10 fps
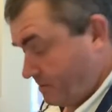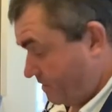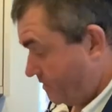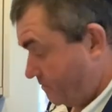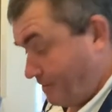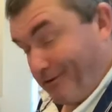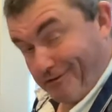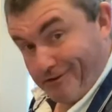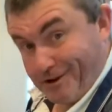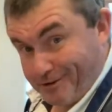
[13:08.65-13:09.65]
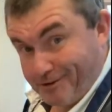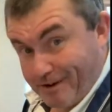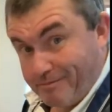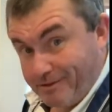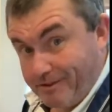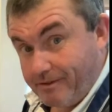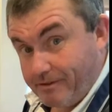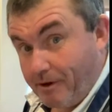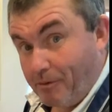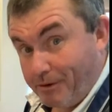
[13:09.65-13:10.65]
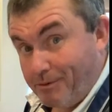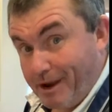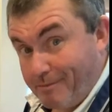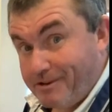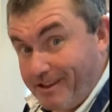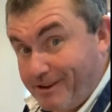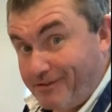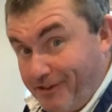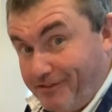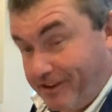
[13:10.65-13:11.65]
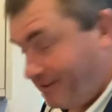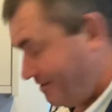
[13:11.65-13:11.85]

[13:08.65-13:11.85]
And we've got 300 grams. I wonder we'll have to make 50.